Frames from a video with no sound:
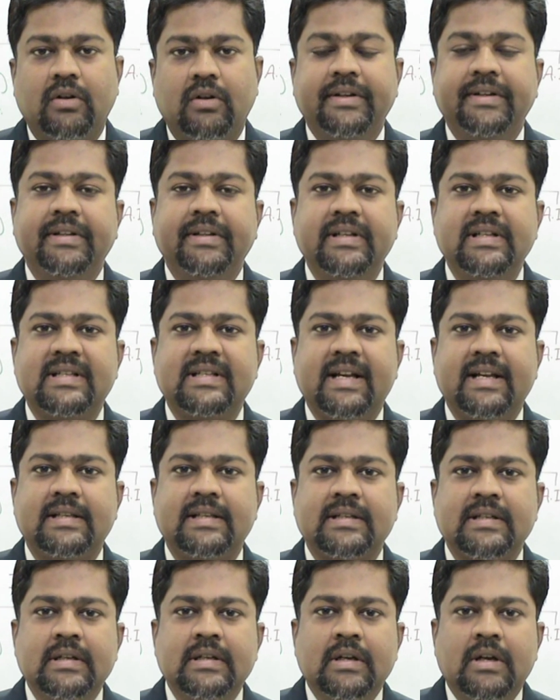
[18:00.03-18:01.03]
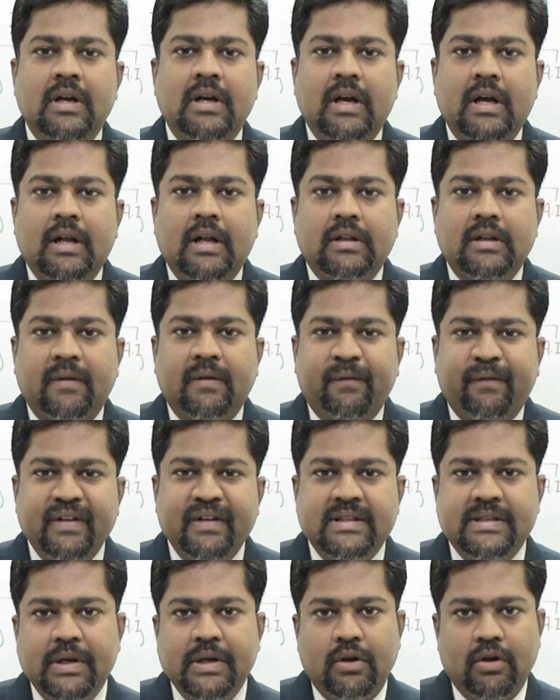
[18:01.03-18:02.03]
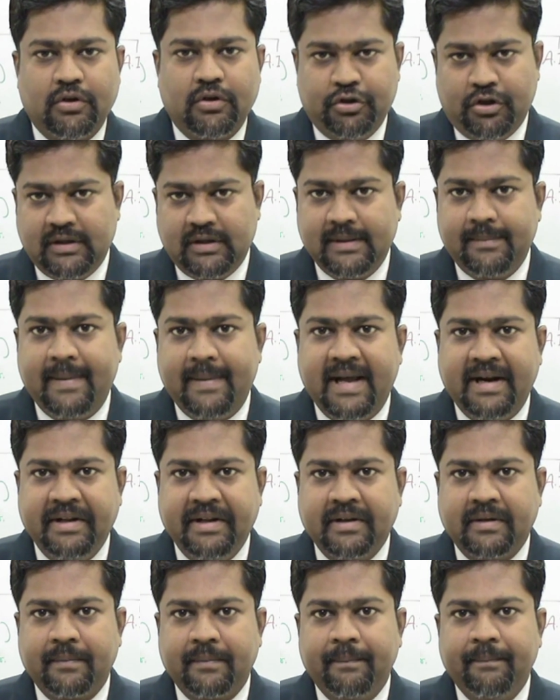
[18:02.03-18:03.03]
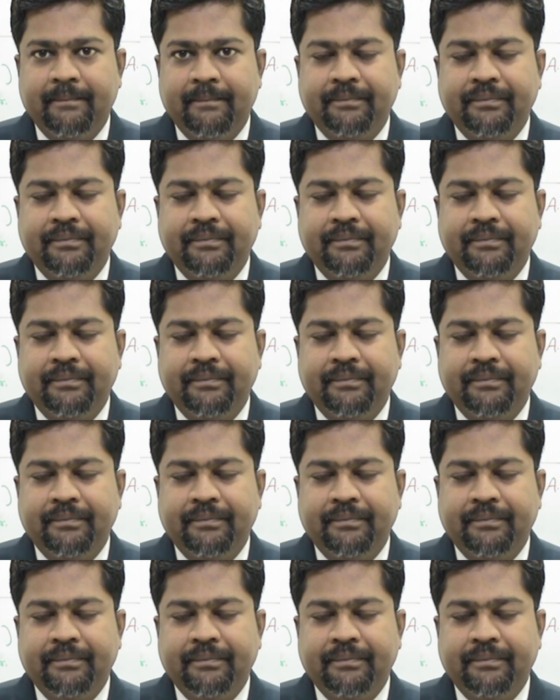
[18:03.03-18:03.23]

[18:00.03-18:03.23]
calling this as the physiological barrier.